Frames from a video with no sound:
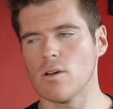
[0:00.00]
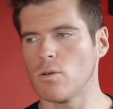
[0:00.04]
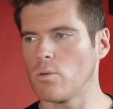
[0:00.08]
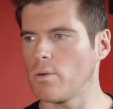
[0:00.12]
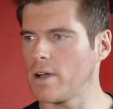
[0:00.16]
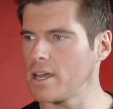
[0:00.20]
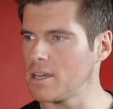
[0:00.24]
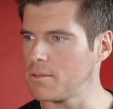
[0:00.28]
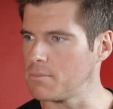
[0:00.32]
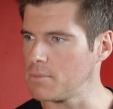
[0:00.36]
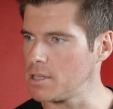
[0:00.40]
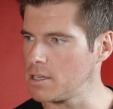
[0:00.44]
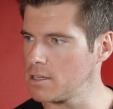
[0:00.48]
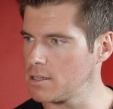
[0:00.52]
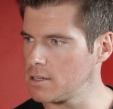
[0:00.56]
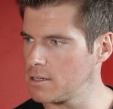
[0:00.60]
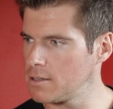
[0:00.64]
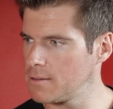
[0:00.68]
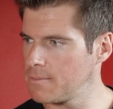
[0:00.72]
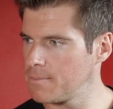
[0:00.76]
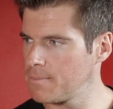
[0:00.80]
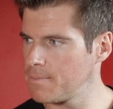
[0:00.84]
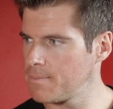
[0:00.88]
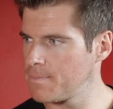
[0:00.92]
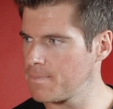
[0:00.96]
wait a minute.
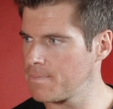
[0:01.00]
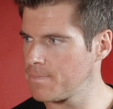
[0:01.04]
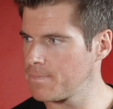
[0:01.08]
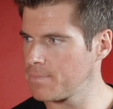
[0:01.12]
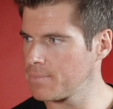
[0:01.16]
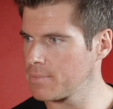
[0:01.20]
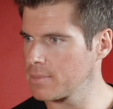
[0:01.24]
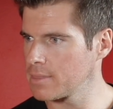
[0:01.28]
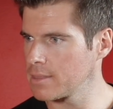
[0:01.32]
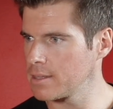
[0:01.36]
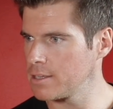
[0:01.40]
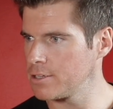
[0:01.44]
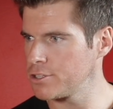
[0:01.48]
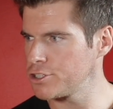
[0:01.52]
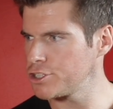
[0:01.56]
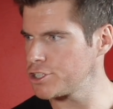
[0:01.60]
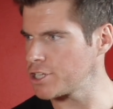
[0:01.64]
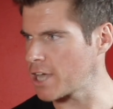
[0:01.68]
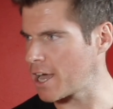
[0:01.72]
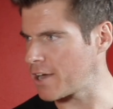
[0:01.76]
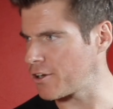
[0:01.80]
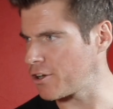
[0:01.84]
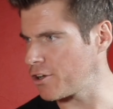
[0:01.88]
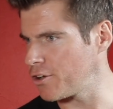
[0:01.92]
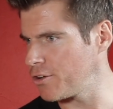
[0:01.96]

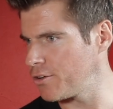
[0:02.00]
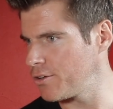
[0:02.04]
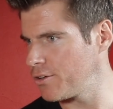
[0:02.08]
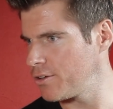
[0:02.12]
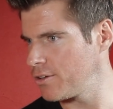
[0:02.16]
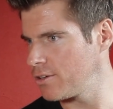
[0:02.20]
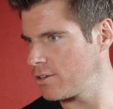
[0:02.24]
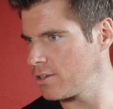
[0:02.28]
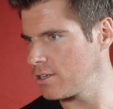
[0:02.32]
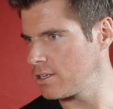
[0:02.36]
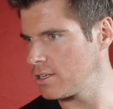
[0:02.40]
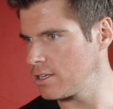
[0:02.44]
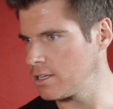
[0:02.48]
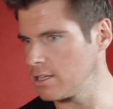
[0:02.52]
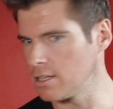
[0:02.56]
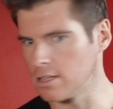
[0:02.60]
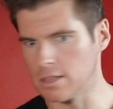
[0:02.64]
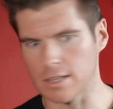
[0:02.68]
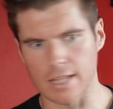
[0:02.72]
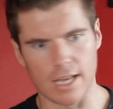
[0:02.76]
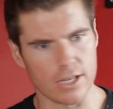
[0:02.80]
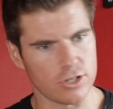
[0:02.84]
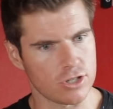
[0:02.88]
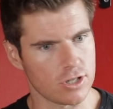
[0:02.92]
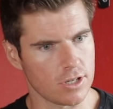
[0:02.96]
Shadow?
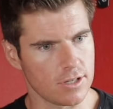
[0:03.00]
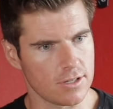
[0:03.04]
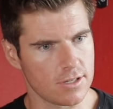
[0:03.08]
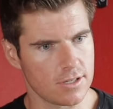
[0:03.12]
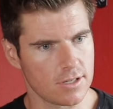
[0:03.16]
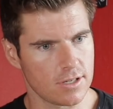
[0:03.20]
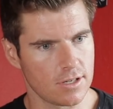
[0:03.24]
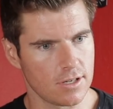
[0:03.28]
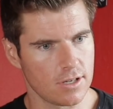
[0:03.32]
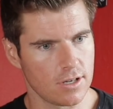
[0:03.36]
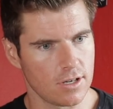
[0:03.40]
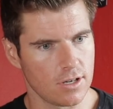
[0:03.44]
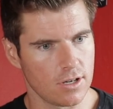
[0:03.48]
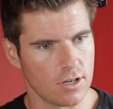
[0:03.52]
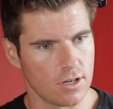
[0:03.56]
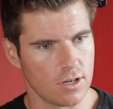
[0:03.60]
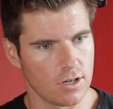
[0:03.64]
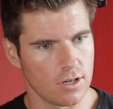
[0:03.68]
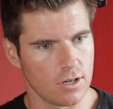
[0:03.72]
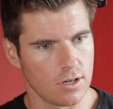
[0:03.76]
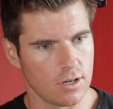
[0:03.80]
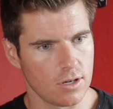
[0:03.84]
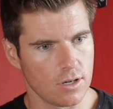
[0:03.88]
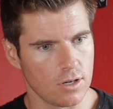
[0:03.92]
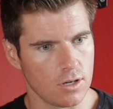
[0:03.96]
Legends?
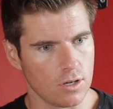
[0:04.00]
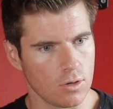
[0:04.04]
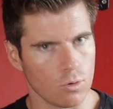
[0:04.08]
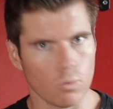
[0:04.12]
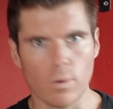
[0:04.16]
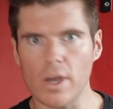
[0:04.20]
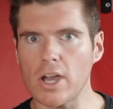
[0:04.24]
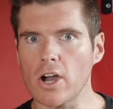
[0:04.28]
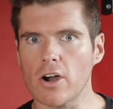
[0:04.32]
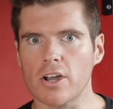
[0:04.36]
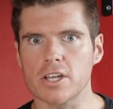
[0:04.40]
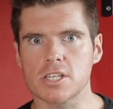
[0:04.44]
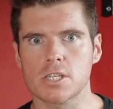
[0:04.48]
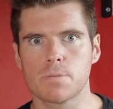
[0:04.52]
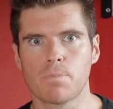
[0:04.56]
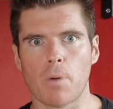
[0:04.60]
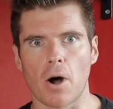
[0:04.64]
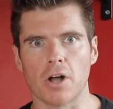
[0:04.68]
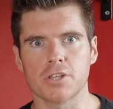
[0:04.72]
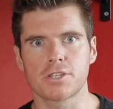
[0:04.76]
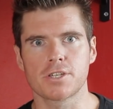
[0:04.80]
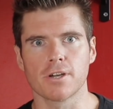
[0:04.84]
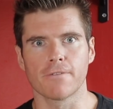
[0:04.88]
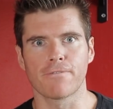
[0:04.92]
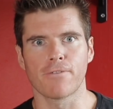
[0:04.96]
We got a
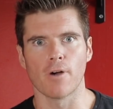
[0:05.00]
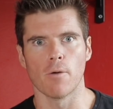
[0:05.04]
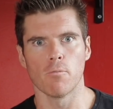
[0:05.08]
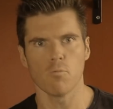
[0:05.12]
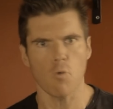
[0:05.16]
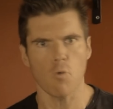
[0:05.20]
sponsor from